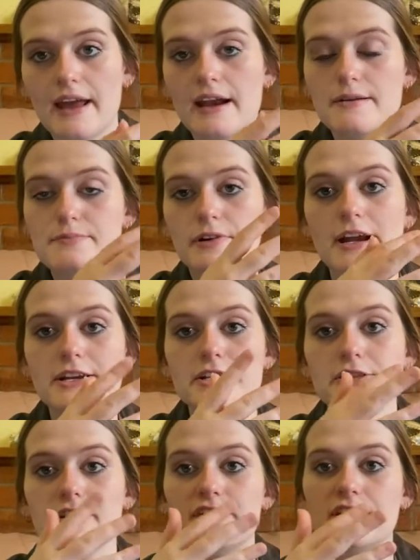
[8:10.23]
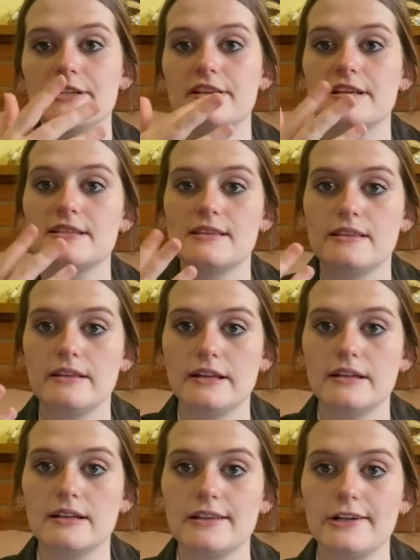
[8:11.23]
and it branches off into these
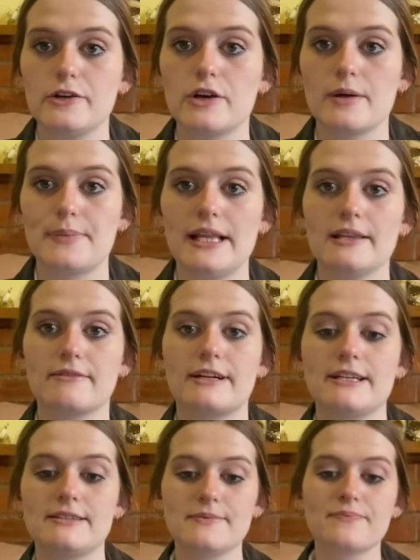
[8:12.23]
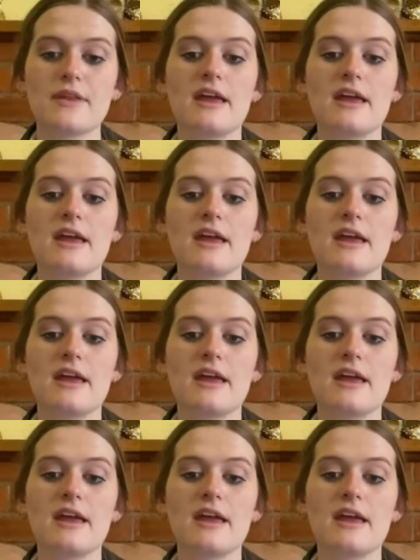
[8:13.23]
thin little capillaries.